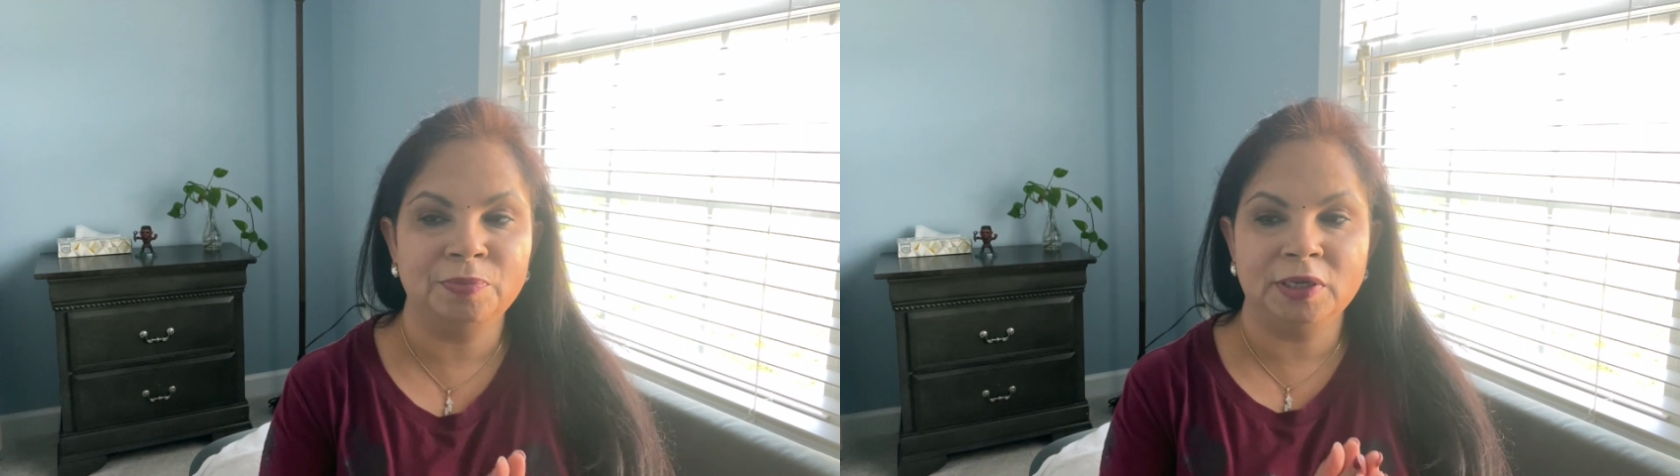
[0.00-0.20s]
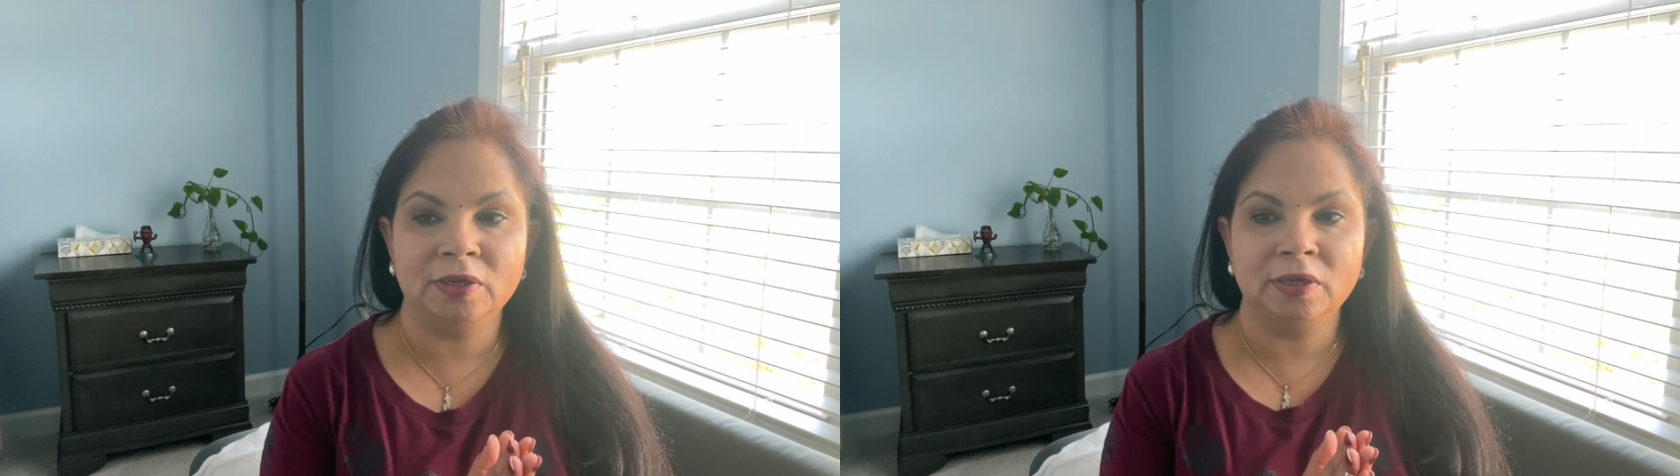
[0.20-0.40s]

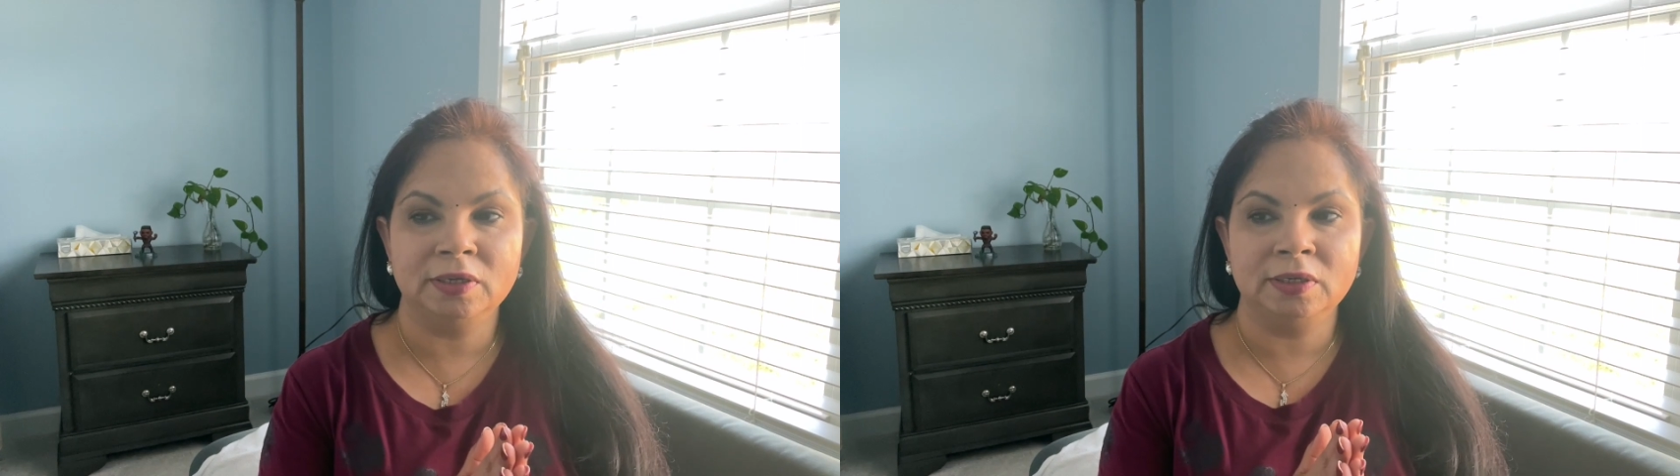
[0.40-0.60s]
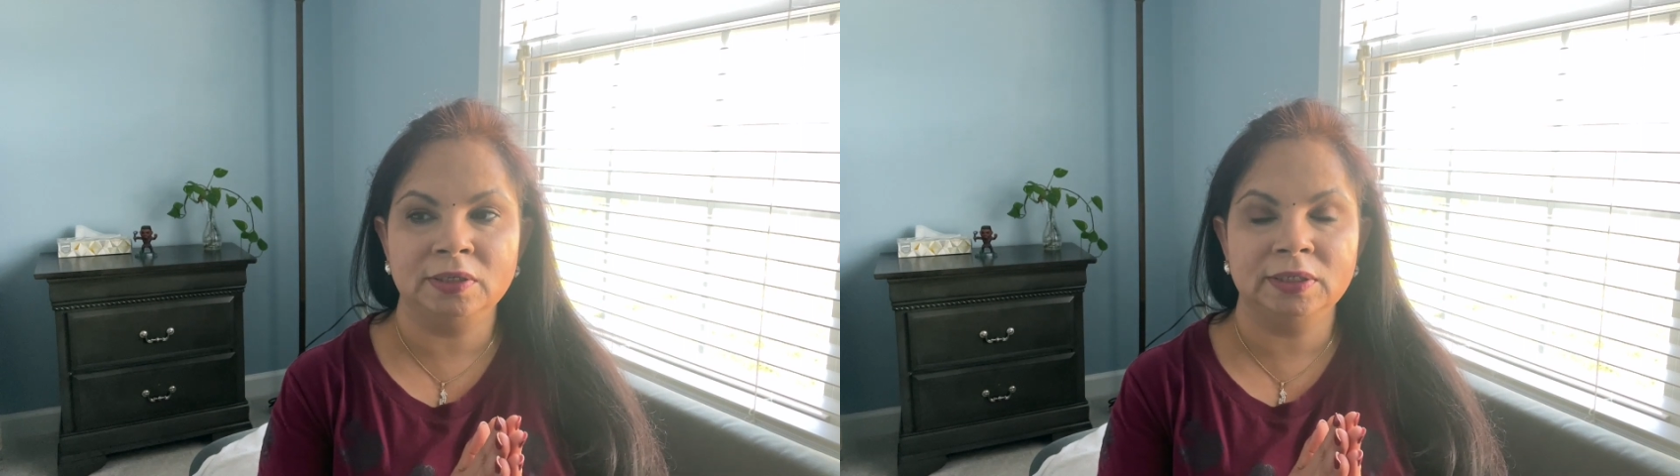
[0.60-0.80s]

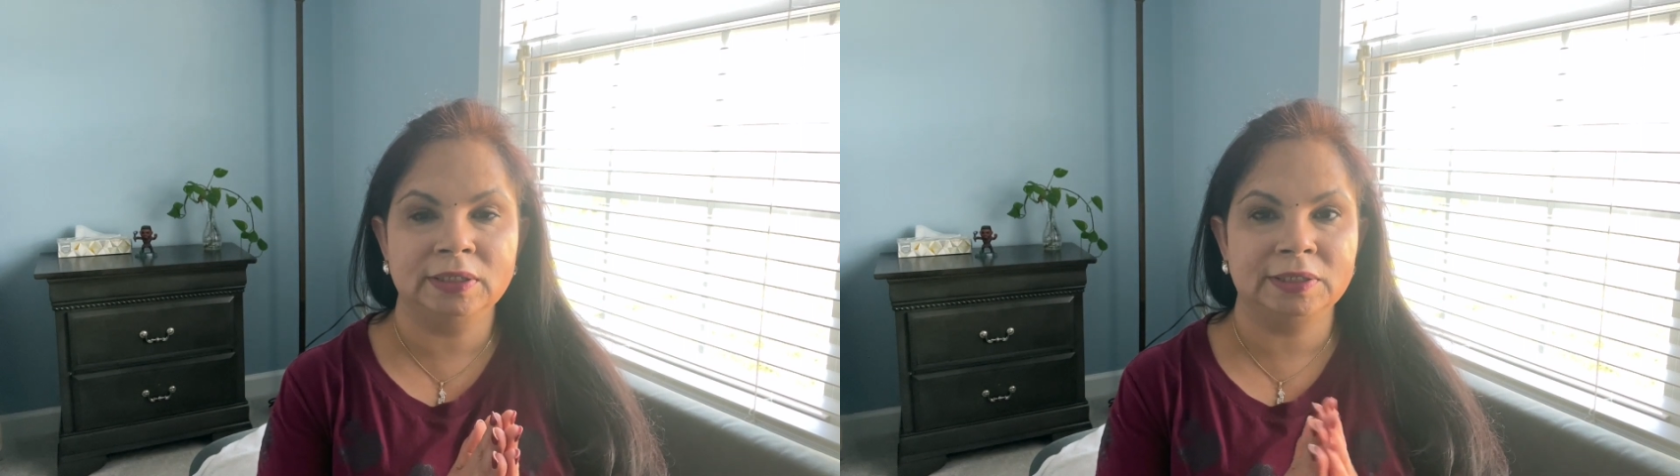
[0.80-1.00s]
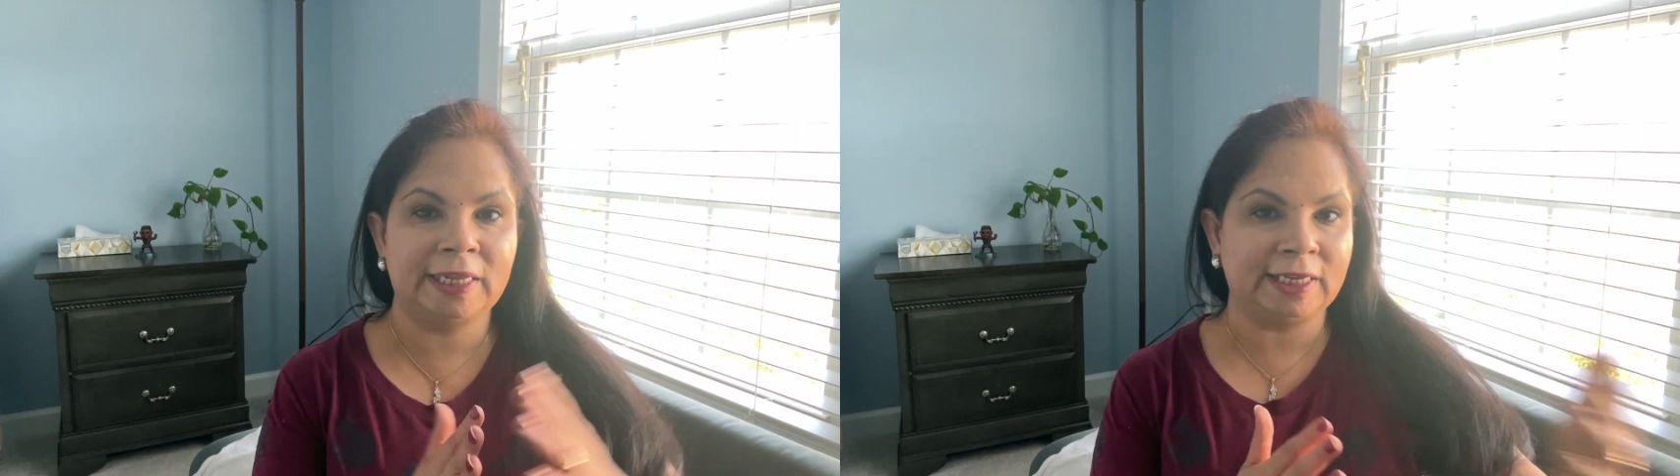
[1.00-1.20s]

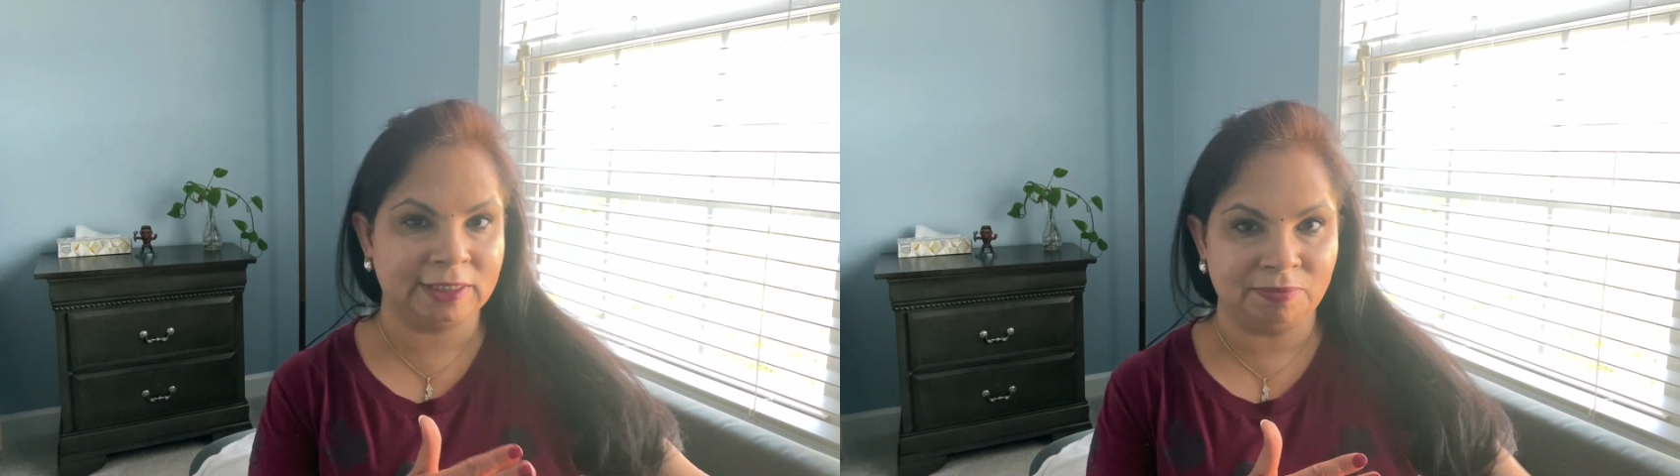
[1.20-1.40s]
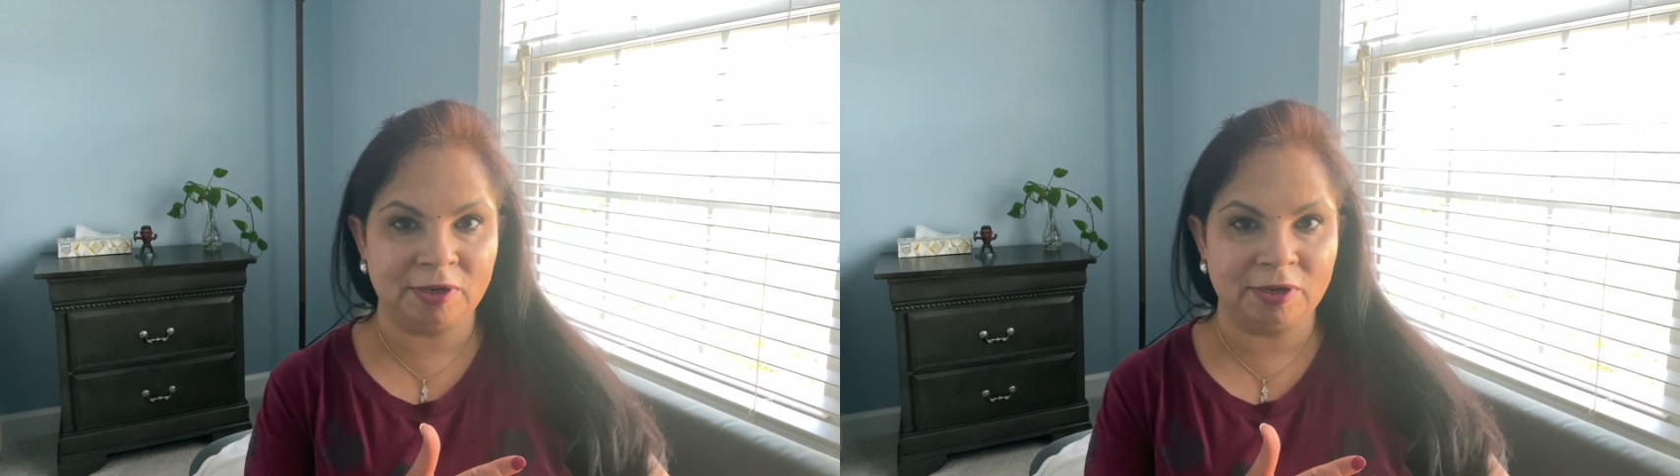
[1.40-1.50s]
because next